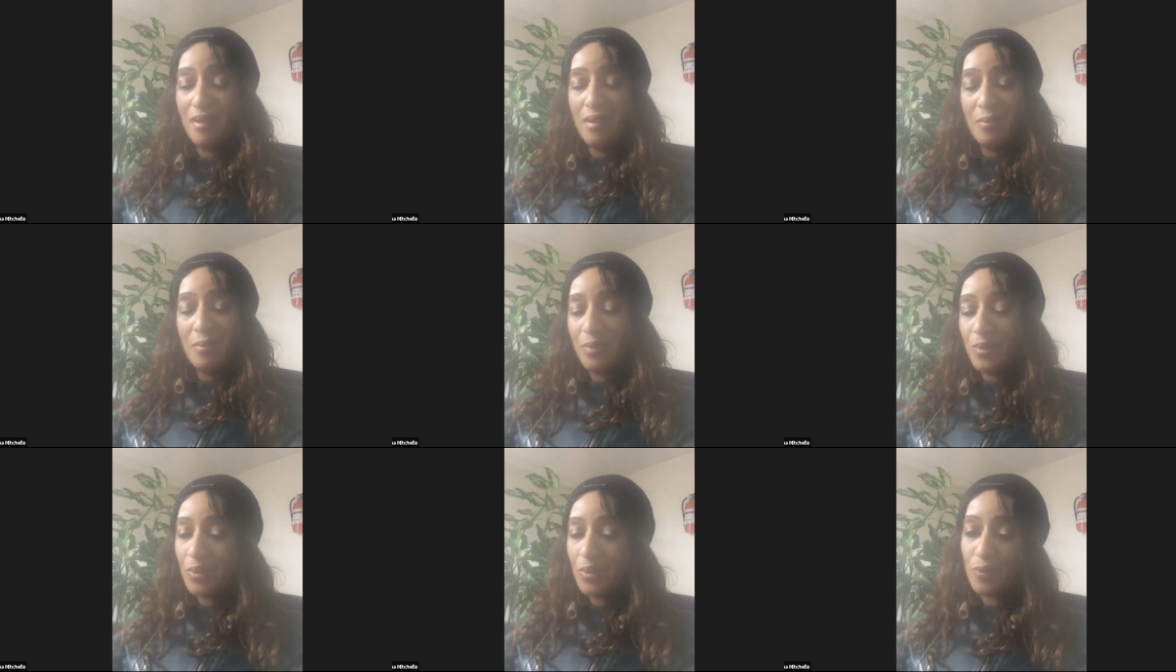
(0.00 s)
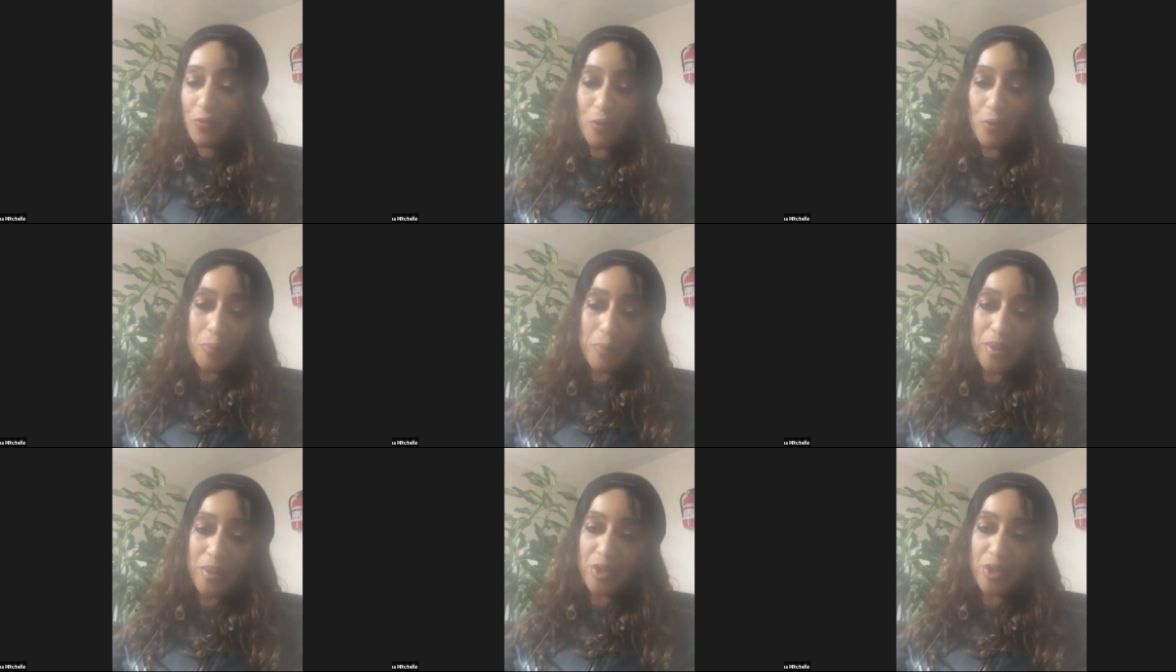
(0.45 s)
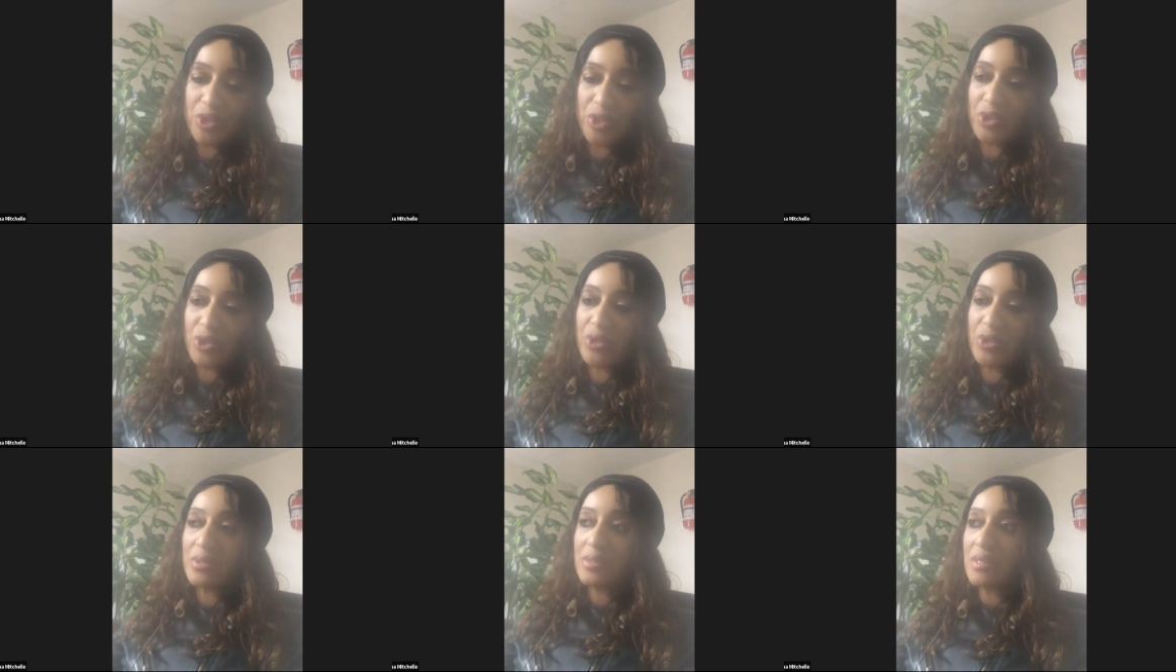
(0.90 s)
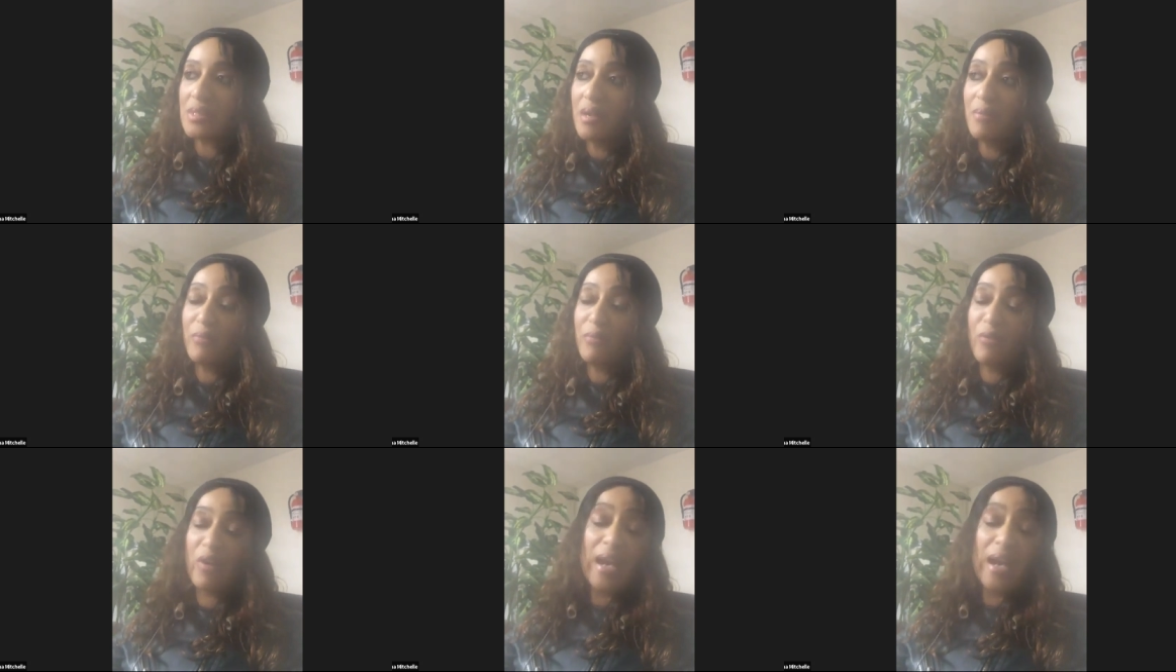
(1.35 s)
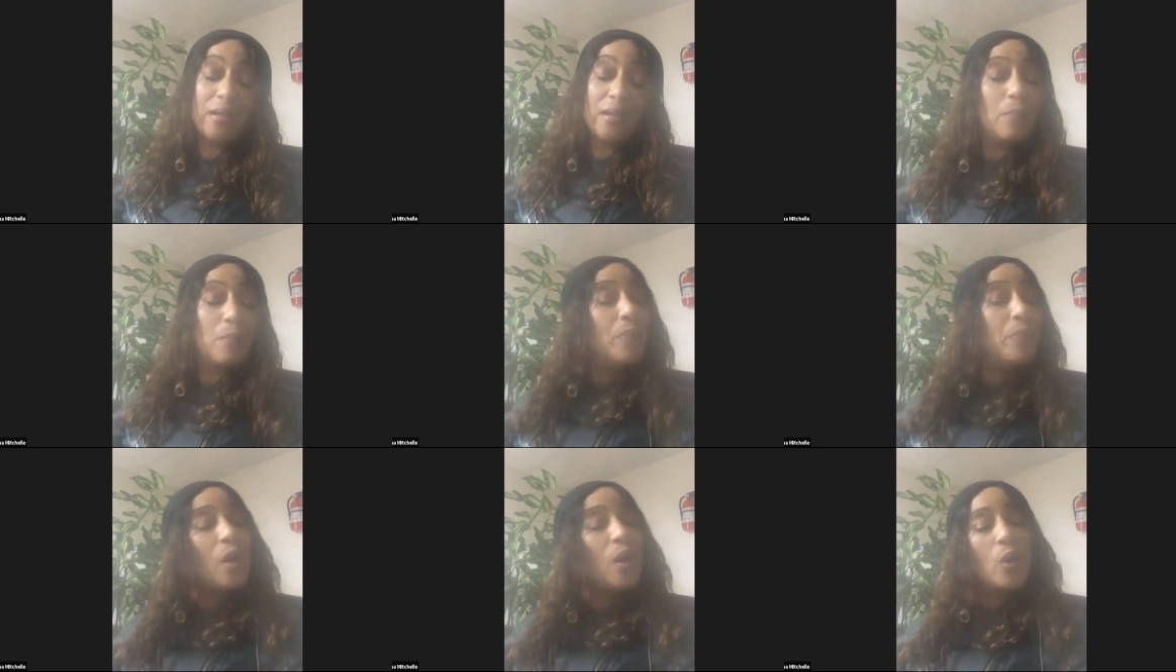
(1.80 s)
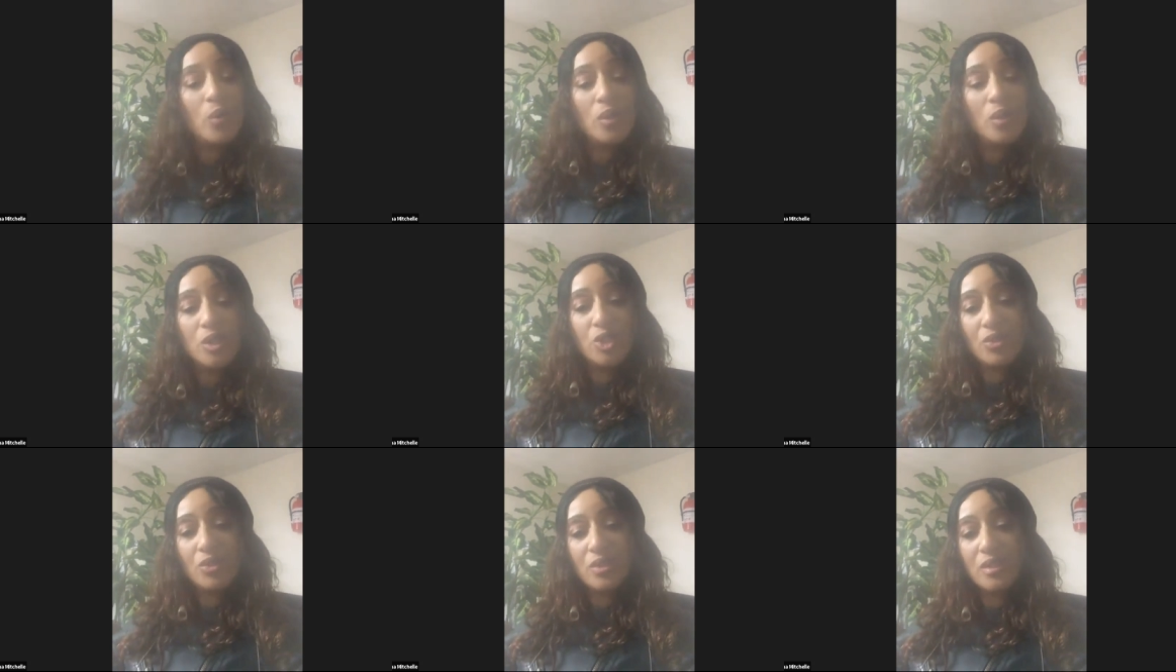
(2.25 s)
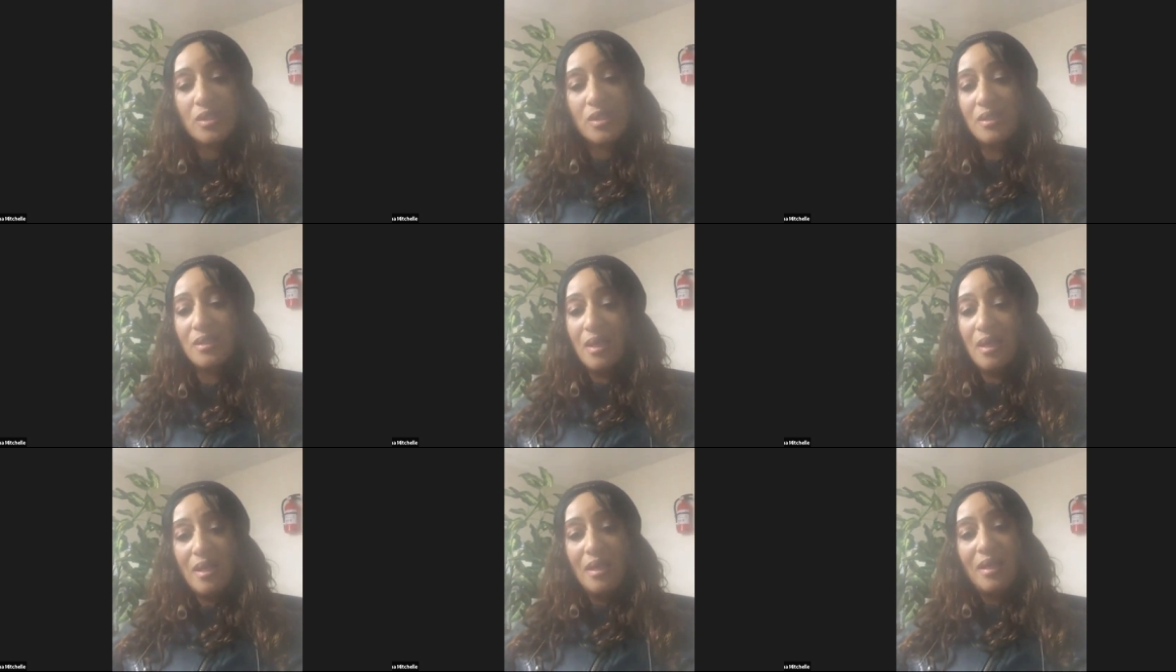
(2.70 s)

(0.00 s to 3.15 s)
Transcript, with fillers: beautiful pictures. I'm writing poetry,